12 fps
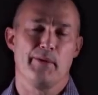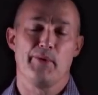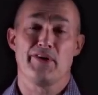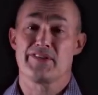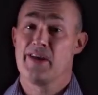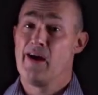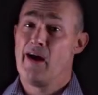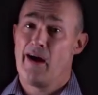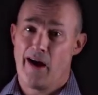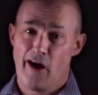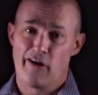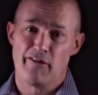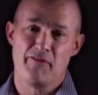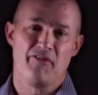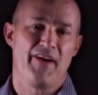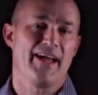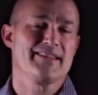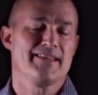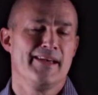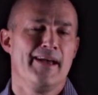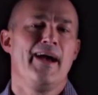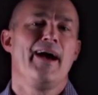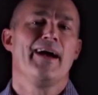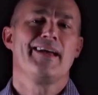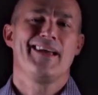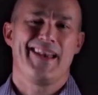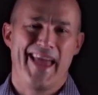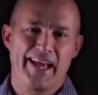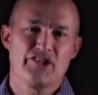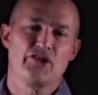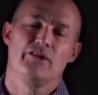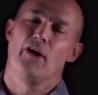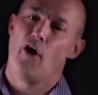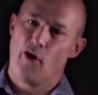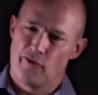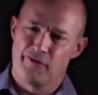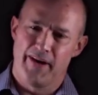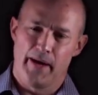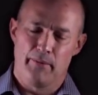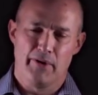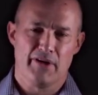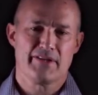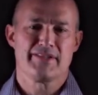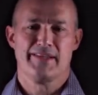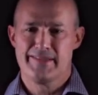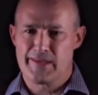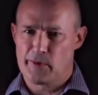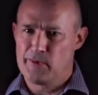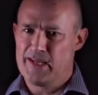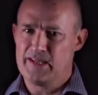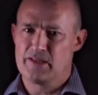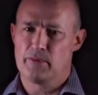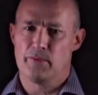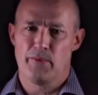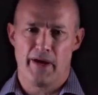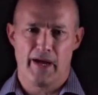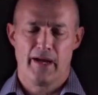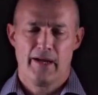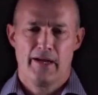networks are in fact a collection of networks and so need to uh,